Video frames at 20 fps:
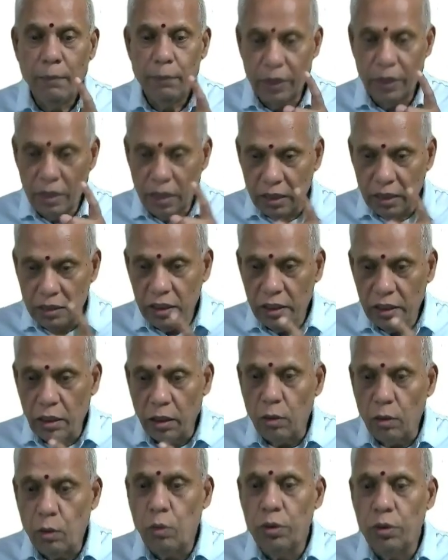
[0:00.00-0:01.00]
because the
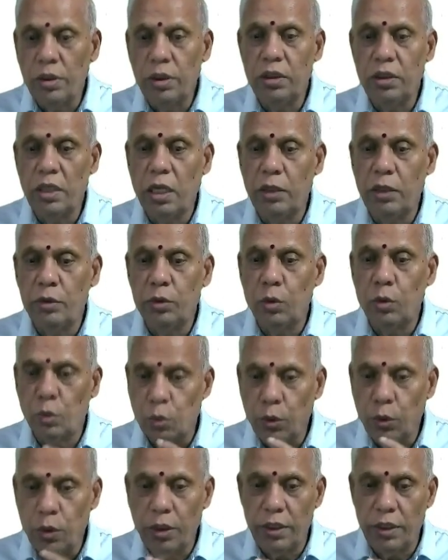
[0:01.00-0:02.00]
conclusion is also
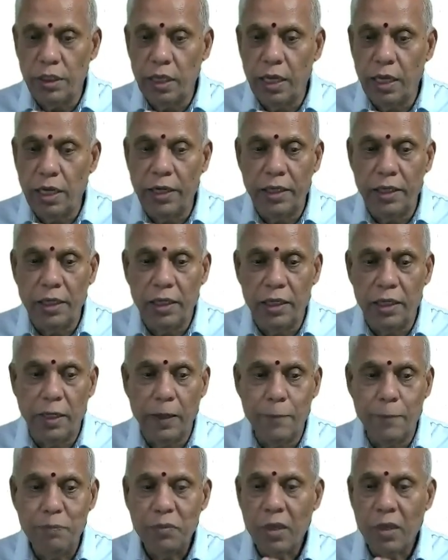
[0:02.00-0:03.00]
true in
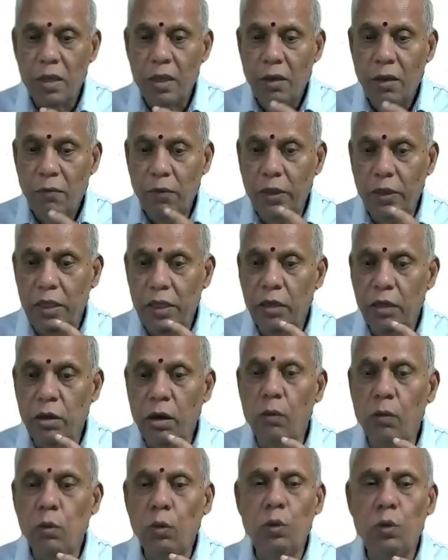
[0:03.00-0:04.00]
reality, when the
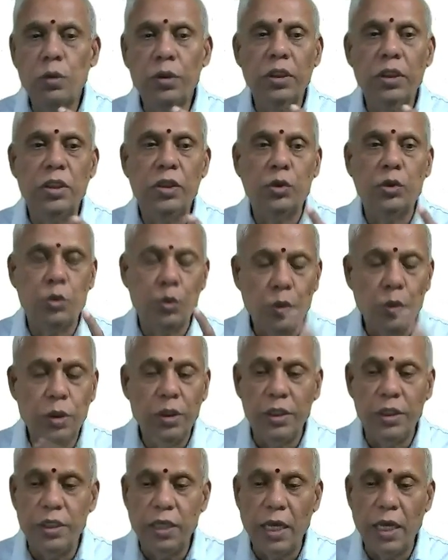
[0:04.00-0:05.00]
conclusion is true
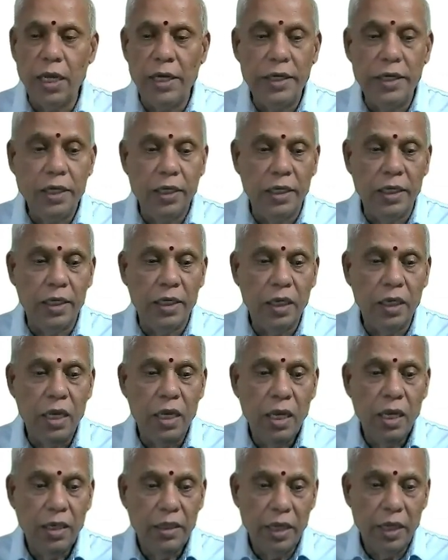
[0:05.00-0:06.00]
in reality,
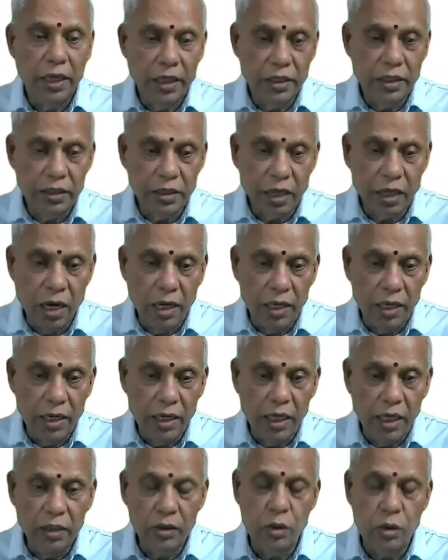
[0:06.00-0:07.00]
that is called
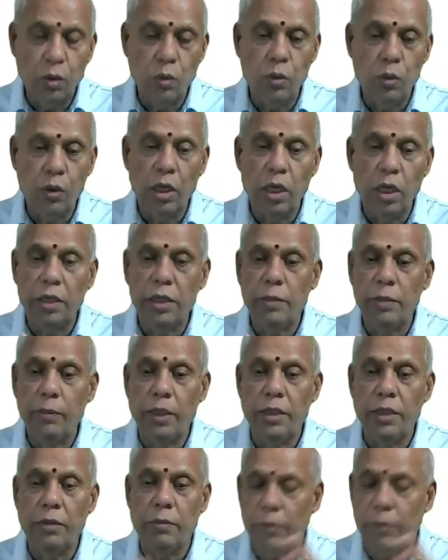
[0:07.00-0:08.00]
a sound argument.